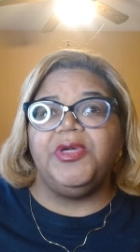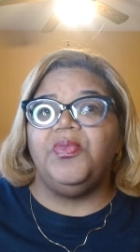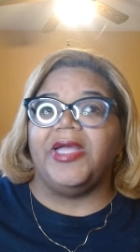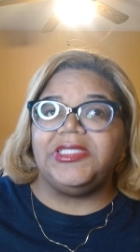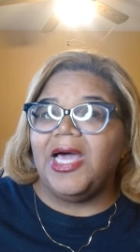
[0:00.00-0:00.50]

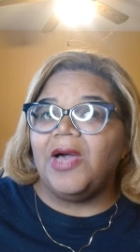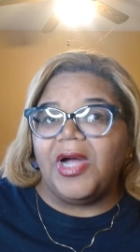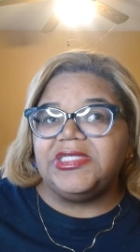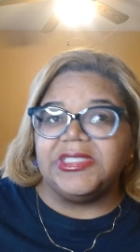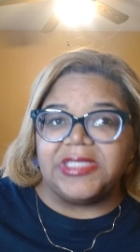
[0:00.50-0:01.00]
wait till I
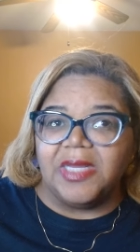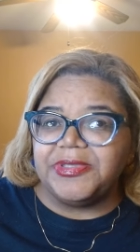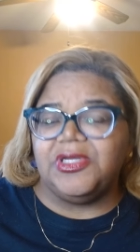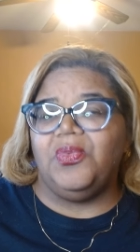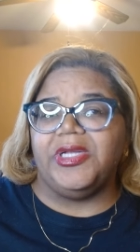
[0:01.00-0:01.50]
watch this
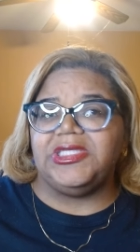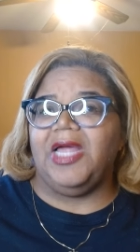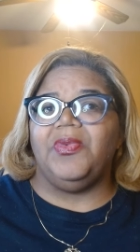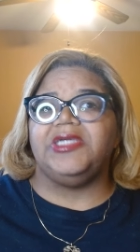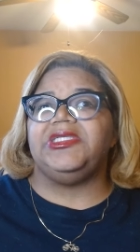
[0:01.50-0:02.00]
episode, wait till I
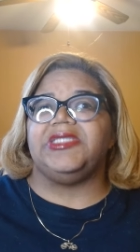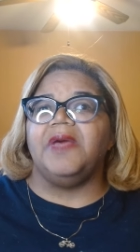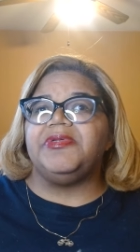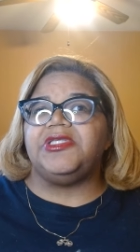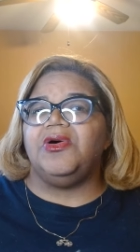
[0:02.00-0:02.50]
watch this
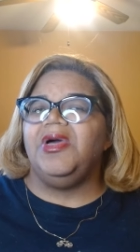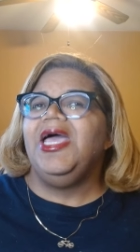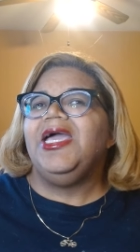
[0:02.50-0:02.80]
episode,